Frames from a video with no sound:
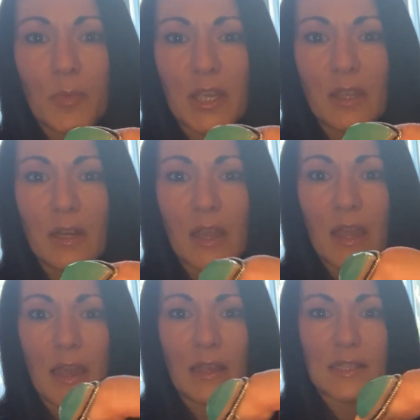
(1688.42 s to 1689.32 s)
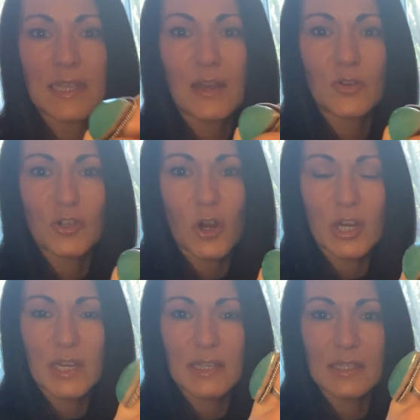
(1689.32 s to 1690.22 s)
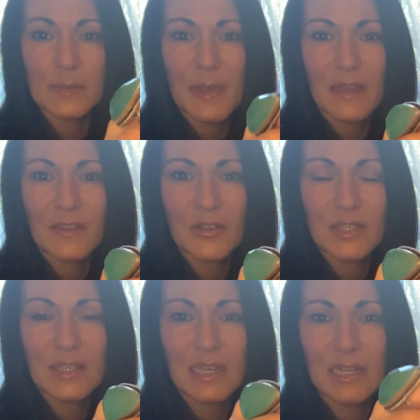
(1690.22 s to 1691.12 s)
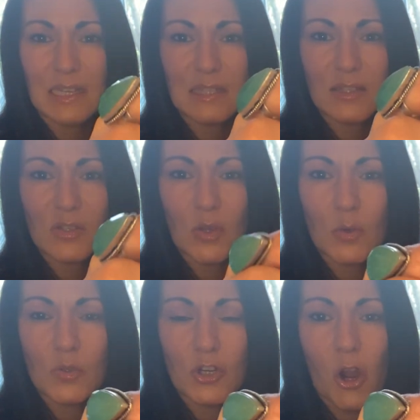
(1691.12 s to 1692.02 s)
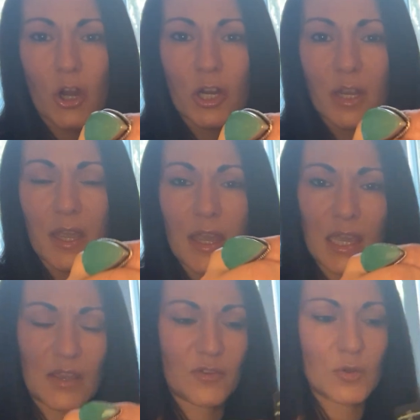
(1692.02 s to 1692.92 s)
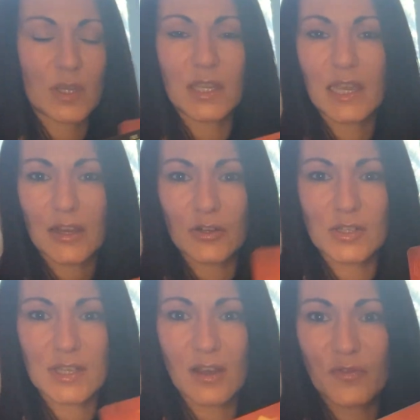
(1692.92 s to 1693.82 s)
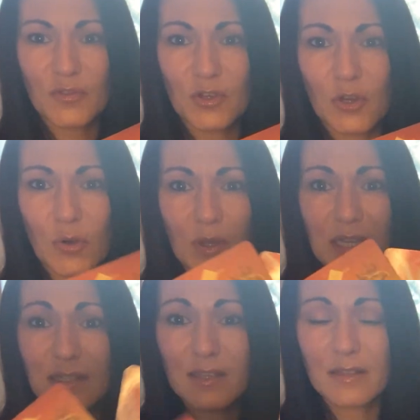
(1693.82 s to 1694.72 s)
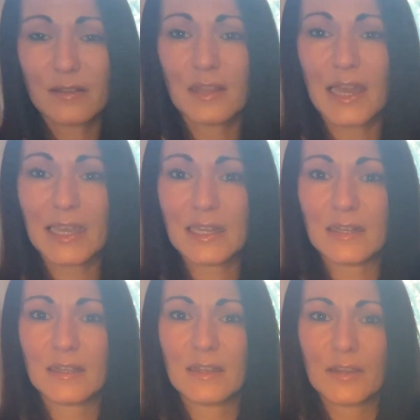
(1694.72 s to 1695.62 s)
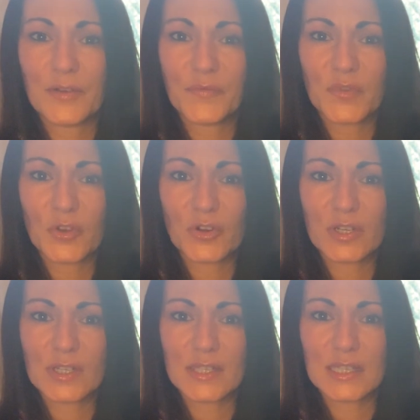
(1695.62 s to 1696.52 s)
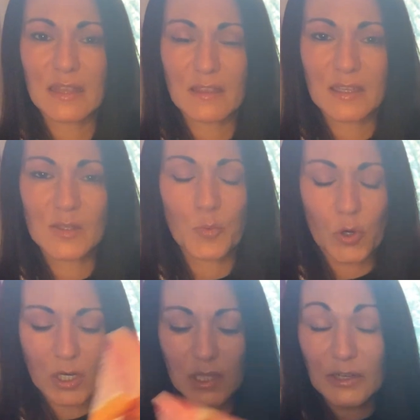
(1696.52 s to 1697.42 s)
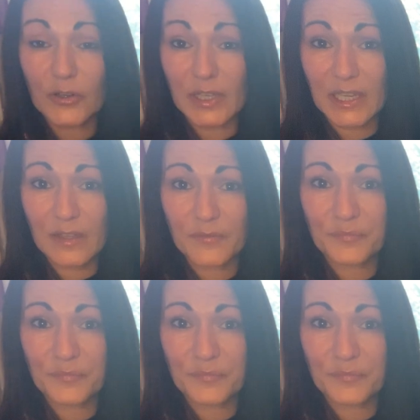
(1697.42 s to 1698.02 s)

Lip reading: bit, see how dark it is back there. It's like, it's so dark. If you can get yourself, you know, into the light, you're going to see things more clearly.